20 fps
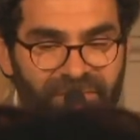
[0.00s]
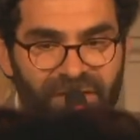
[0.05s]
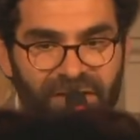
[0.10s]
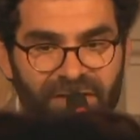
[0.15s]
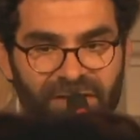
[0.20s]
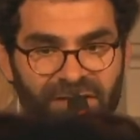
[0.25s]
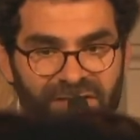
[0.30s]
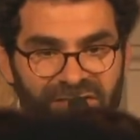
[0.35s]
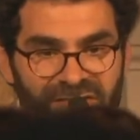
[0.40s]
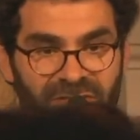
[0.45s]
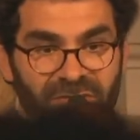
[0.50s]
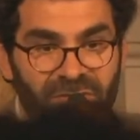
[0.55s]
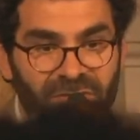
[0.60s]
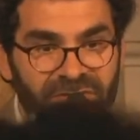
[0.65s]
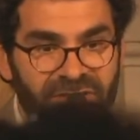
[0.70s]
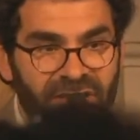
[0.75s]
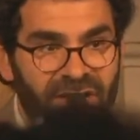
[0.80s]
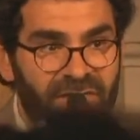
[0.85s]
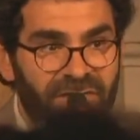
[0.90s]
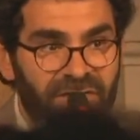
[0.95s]
that is
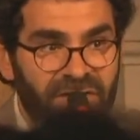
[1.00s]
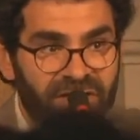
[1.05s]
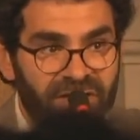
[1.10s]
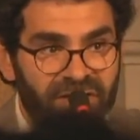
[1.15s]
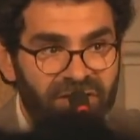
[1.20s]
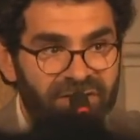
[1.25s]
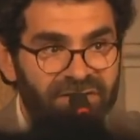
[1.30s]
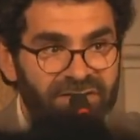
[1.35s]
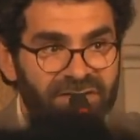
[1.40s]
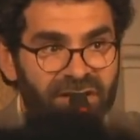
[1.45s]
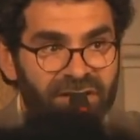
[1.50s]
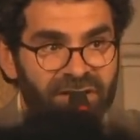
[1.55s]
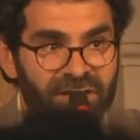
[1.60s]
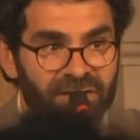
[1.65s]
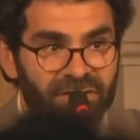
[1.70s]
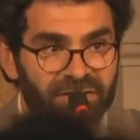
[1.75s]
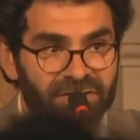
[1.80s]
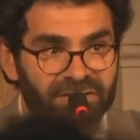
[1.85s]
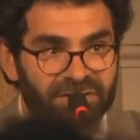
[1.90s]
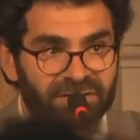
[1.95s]
called African Art
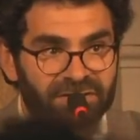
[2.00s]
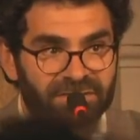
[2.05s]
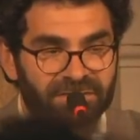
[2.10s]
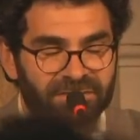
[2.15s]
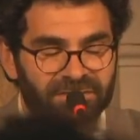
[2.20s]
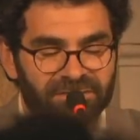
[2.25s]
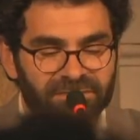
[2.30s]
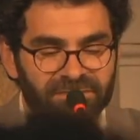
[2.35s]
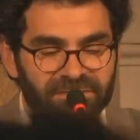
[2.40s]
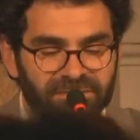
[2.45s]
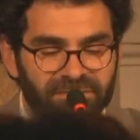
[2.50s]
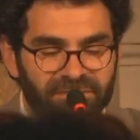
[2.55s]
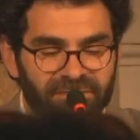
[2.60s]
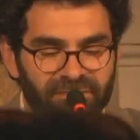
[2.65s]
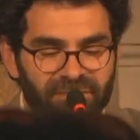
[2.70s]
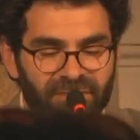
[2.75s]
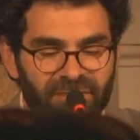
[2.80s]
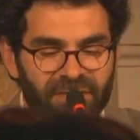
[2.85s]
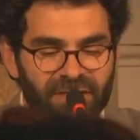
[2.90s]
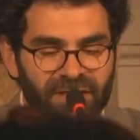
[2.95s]
Dialogues,
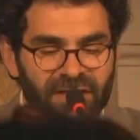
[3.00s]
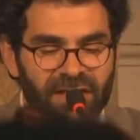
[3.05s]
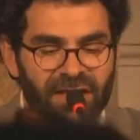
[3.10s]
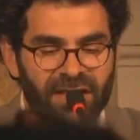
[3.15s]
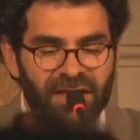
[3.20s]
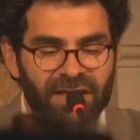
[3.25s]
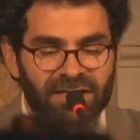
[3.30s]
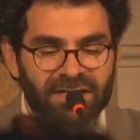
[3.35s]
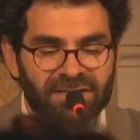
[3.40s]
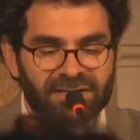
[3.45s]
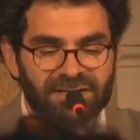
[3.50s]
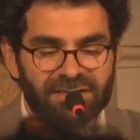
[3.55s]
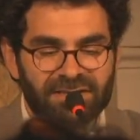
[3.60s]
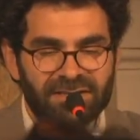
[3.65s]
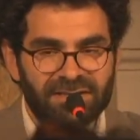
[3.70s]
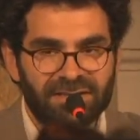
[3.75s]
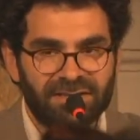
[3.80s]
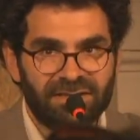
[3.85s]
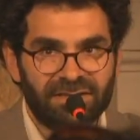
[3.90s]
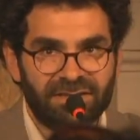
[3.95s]
and
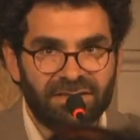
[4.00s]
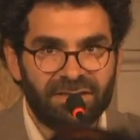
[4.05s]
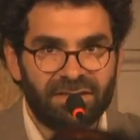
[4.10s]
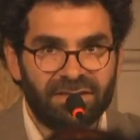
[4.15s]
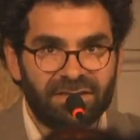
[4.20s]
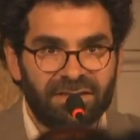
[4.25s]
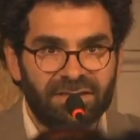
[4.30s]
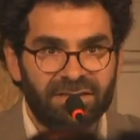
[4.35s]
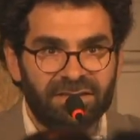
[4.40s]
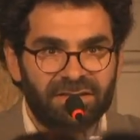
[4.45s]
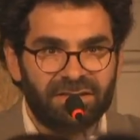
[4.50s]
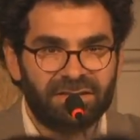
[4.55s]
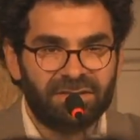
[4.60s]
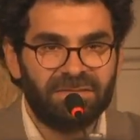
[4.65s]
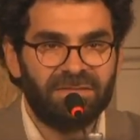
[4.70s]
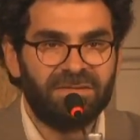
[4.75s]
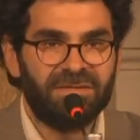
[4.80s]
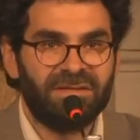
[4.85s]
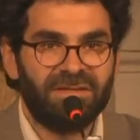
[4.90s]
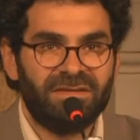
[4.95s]

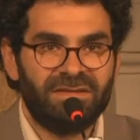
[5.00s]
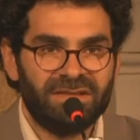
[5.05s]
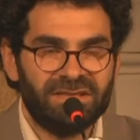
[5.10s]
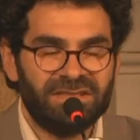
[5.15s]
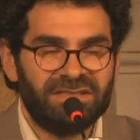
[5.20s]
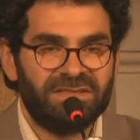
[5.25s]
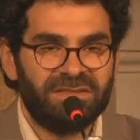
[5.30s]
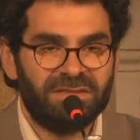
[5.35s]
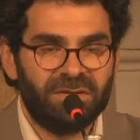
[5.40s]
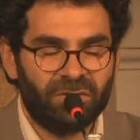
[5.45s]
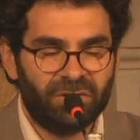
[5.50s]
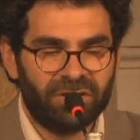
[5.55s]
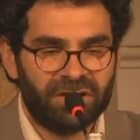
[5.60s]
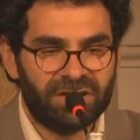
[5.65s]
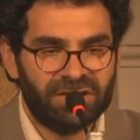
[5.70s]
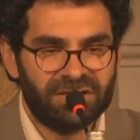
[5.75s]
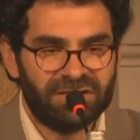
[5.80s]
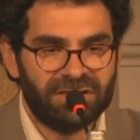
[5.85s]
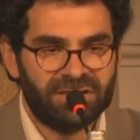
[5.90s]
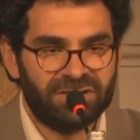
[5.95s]
this
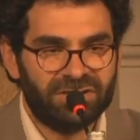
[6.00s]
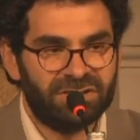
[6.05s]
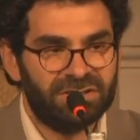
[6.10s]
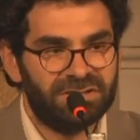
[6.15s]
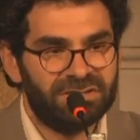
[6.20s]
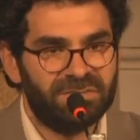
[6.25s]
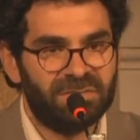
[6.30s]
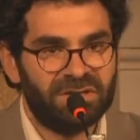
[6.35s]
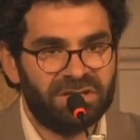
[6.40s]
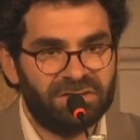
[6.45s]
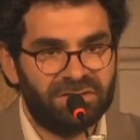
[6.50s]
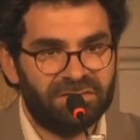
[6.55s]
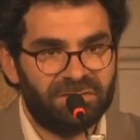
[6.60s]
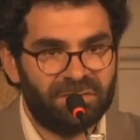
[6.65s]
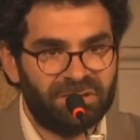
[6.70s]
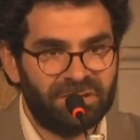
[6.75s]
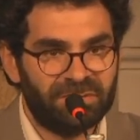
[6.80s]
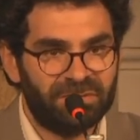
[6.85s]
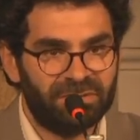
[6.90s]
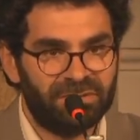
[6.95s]
organization is made of
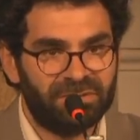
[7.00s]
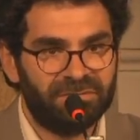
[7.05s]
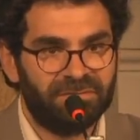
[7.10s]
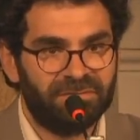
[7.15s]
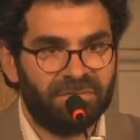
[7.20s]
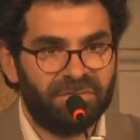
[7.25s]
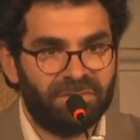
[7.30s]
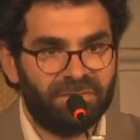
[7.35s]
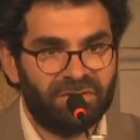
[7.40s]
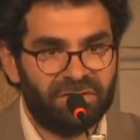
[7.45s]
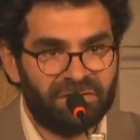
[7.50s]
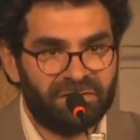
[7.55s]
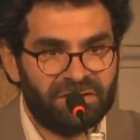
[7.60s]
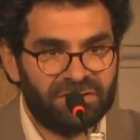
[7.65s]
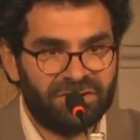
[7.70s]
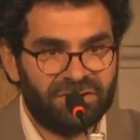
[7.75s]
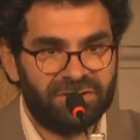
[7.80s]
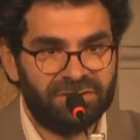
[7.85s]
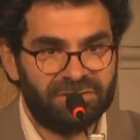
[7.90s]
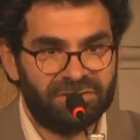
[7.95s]
people,
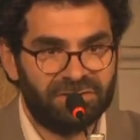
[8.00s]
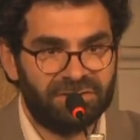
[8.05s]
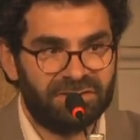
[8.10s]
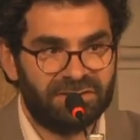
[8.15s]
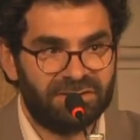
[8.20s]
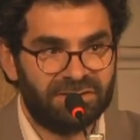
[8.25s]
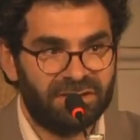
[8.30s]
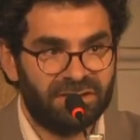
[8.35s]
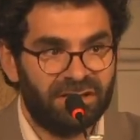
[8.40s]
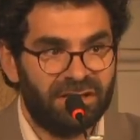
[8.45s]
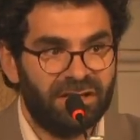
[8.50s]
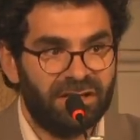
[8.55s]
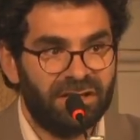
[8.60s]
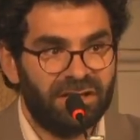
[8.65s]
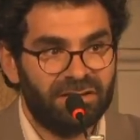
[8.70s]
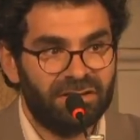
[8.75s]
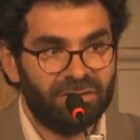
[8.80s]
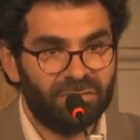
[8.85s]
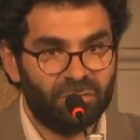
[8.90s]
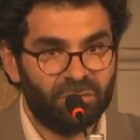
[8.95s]
professionals,
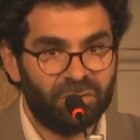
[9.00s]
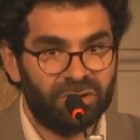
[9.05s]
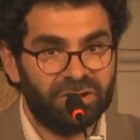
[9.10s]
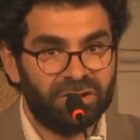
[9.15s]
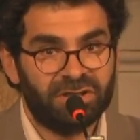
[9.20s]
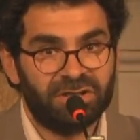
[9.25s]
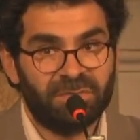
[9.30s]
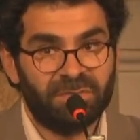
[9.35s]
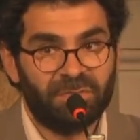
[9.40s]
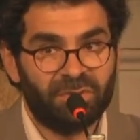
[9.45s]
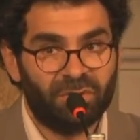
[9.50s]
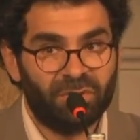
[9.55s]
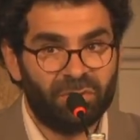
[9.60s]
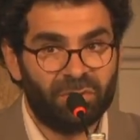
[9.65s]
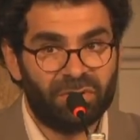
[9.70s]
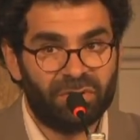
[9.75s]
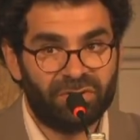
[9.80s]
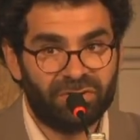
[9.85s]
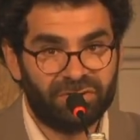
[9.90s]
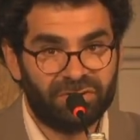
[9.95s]
that work pro
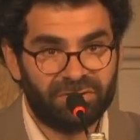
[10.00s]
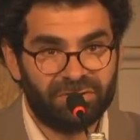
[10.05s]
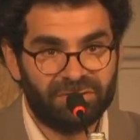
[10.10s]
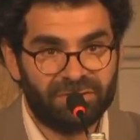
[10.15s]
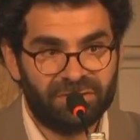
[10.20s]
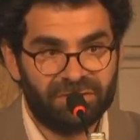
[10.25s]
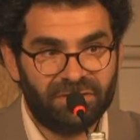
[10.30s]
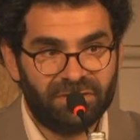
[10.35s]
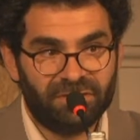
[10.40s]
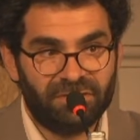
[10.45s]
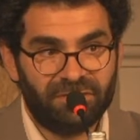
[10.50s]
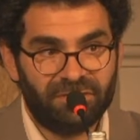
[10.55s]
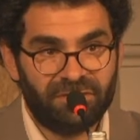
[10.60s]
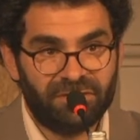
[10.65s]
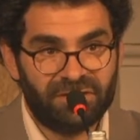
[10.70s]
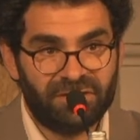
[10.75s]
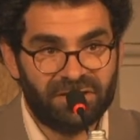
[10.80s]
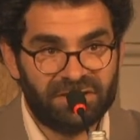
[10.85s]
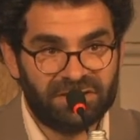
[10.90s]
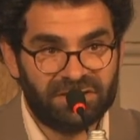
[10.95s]
bono
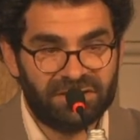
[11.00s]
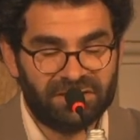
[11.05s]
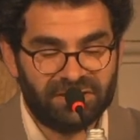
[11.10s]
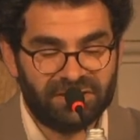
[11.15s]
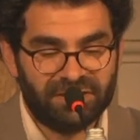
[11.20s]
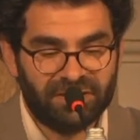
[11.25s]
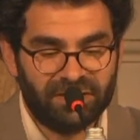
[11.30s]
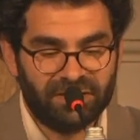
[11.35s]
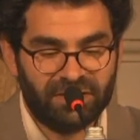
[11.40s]
for this.